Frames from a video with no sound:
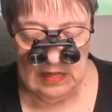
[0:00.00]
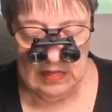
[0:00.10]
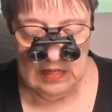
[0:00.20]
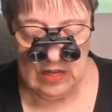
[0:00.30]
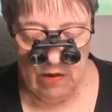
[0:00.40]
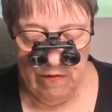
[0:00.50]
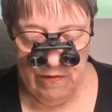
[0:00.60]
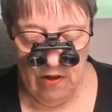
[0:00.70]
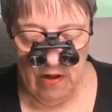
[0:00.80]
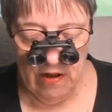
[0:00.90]
So
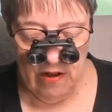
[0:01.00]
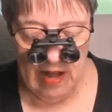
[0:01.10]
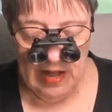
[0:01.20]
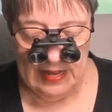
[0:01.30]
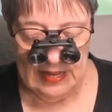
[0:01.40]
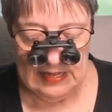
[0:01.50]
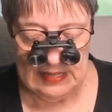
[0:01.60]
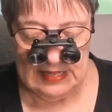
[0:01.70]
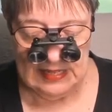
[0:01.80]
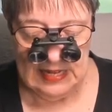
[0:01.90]
far, I can
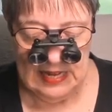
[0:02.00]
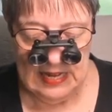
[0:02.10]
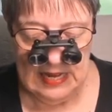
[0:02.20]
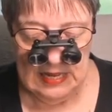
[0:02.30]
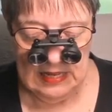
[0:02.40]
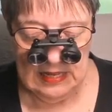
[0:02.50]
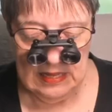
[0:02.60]
see.